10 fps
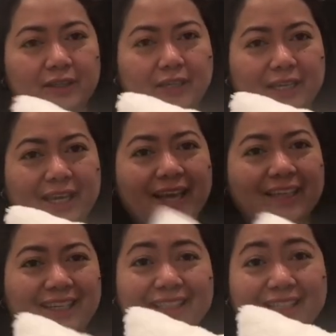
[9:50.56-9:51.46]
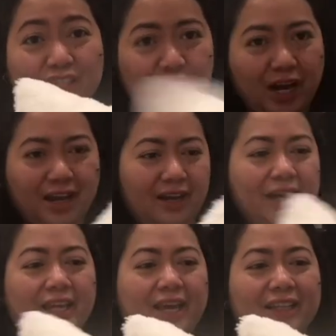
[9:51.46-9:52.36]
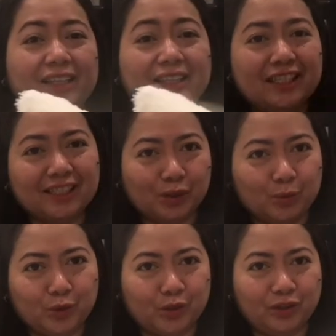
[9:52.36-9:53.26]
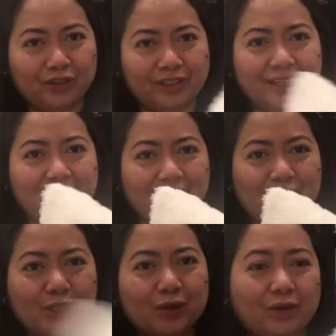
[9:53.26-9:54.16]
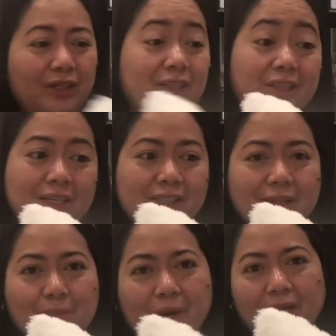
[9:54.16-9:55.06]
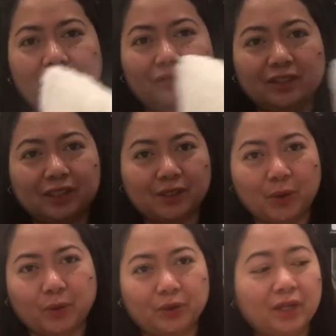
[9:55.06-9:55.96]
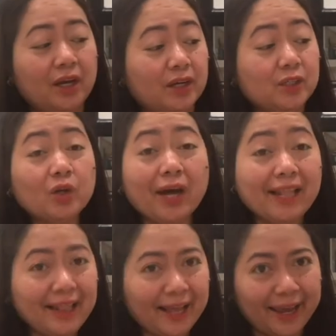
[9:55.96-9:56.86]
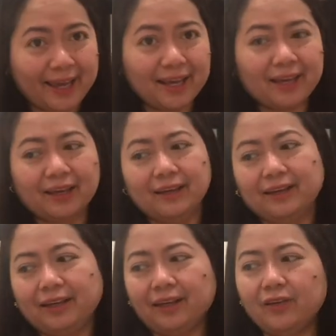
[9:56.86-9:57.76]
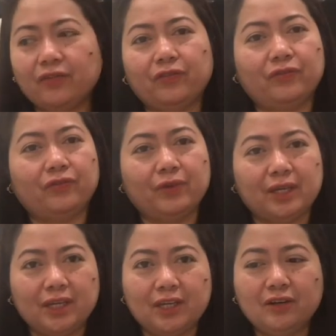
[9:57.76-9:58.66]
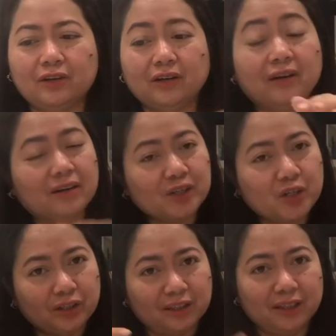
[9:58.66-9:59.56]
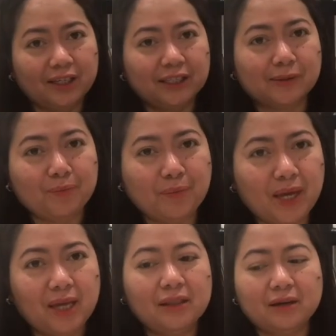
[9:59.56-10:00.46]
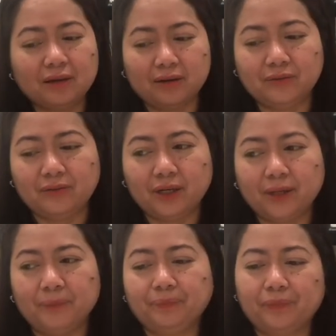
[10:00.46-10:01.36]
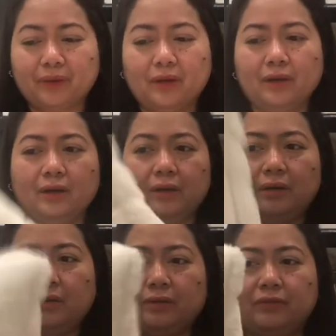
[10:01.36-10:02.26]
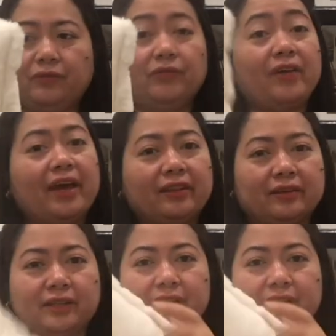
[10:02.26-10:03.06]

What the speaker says: Ganyan. Hindi siya. Ayan. Hindi siya sumusunod. So, it has a mind of its own. So, unlike if your cushion is made of feather